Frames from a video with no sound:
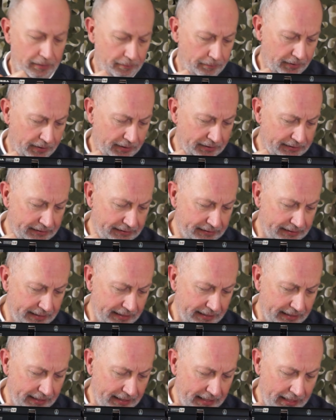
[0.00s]
it, because it's
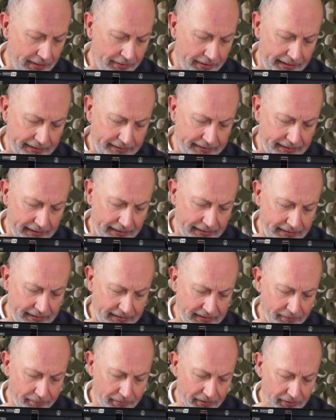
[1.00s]
kicking out 88
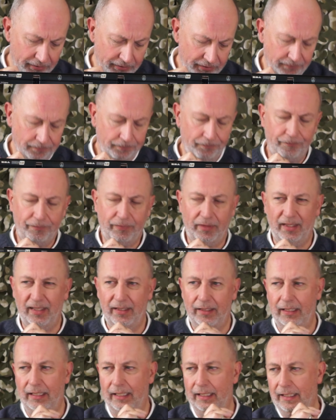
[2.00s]
decibels,
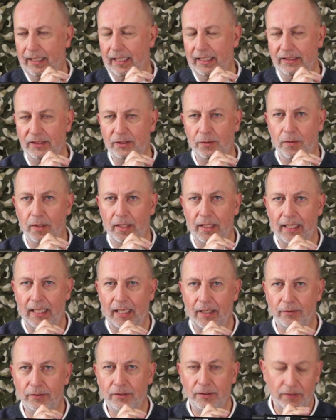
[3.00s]
and that is quite
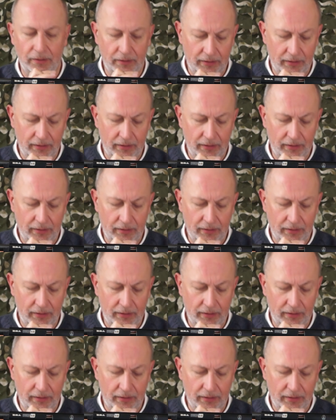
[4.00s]
loud.